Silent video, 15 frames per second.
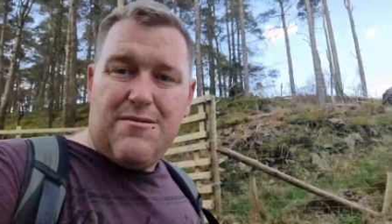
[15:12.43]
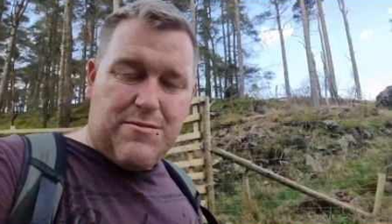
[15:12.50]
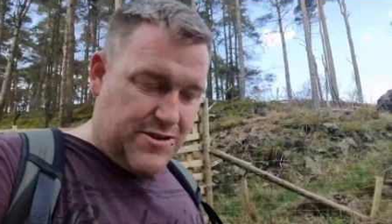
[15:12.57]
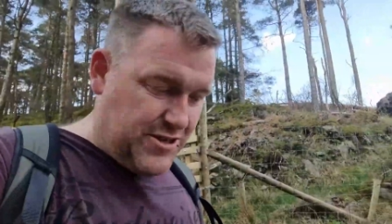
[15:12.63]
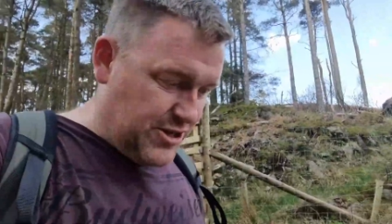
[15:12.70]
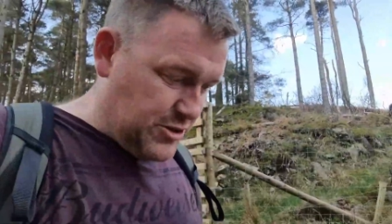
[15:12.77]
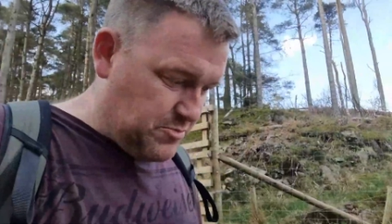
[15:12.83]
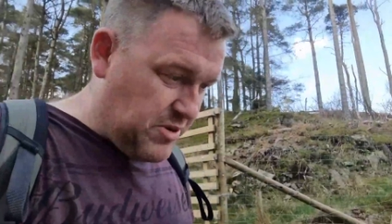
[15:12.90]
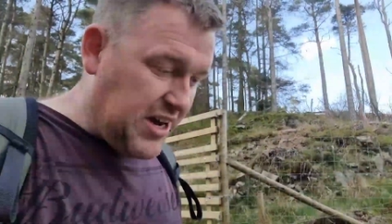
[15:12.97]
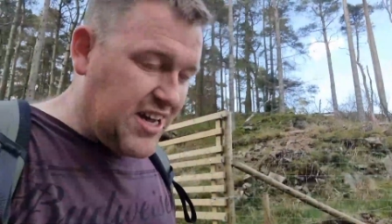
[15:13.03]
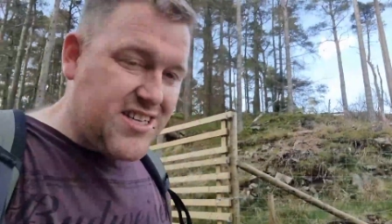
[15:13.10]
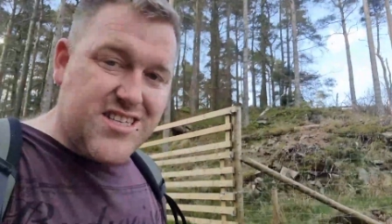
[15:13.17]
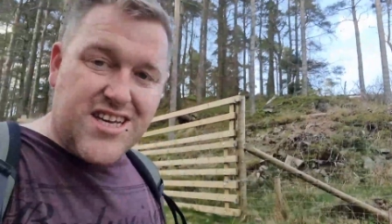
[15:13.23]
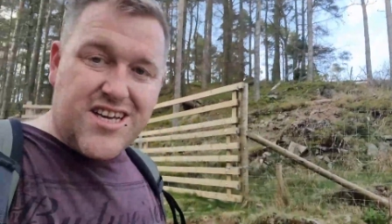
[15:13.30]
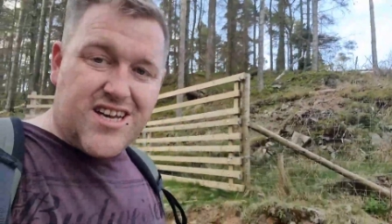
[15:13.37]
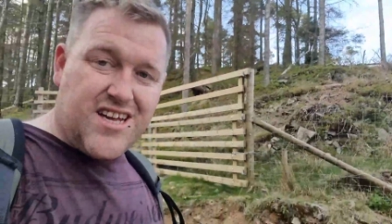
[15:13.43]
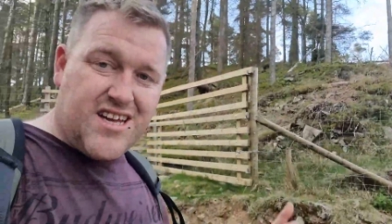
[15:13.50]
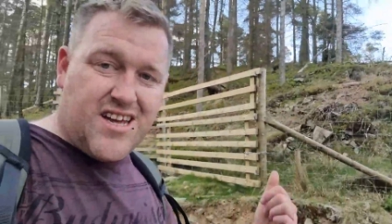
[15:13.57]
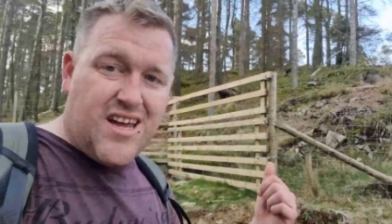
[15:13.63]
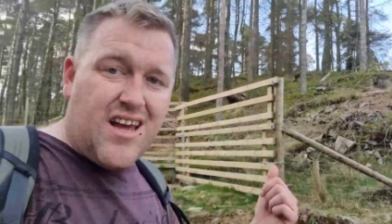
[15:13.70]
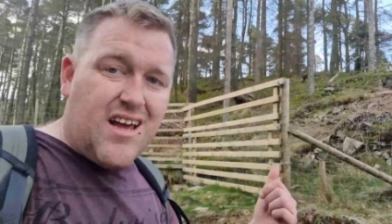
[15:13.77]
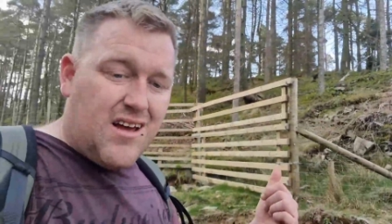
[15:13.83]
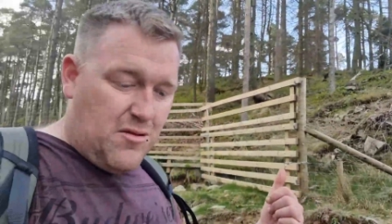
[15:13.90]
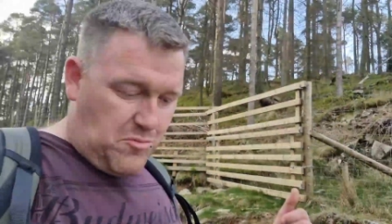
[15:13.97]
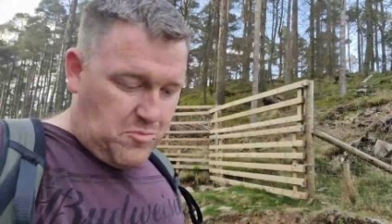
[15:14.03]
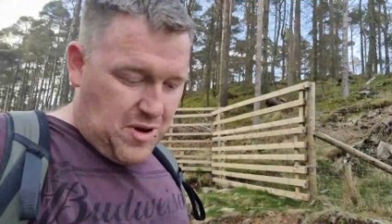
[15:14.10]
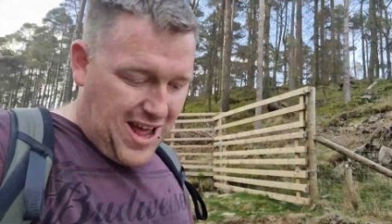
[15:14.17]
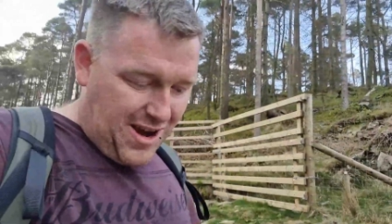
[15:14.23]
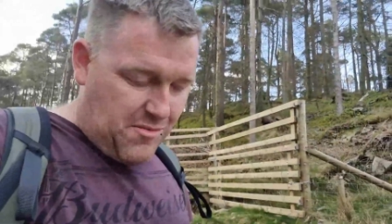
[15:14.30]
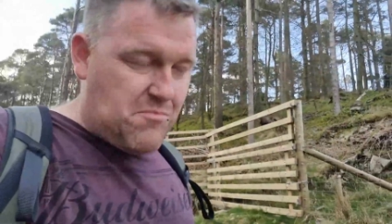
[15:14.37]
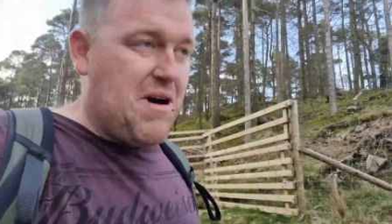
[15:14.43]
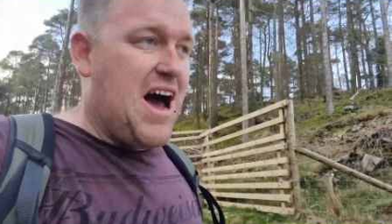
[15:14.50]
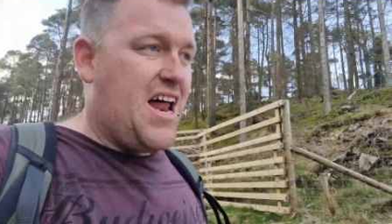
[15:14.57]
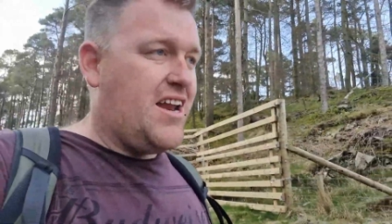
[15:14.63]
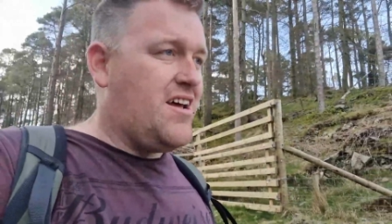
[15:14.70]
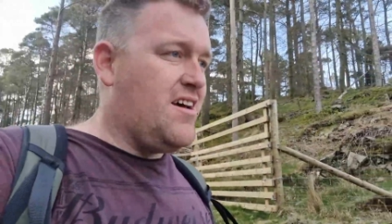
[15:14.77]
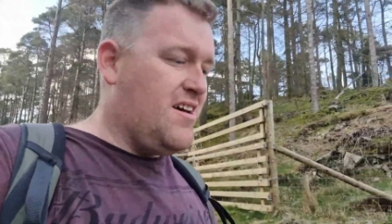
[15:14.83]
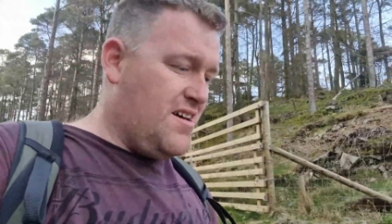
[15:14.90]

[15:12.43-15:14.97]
we're just passing Benn Man.